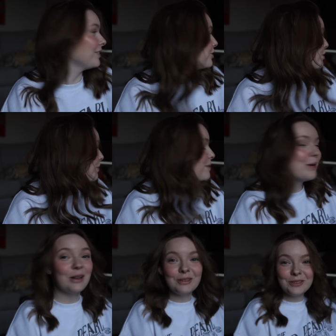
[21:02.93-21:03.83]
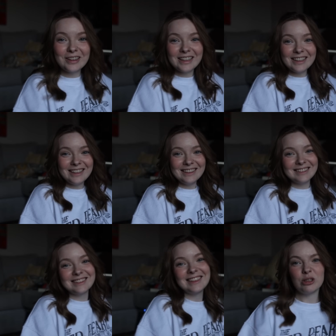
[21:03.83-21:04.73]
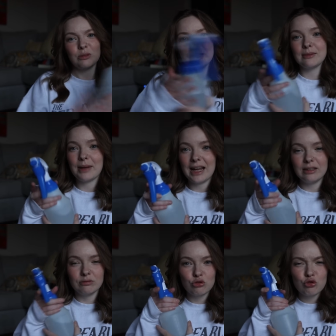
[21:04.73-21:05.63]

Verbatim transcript: There's a spray bottle for the kitties when they're being bad.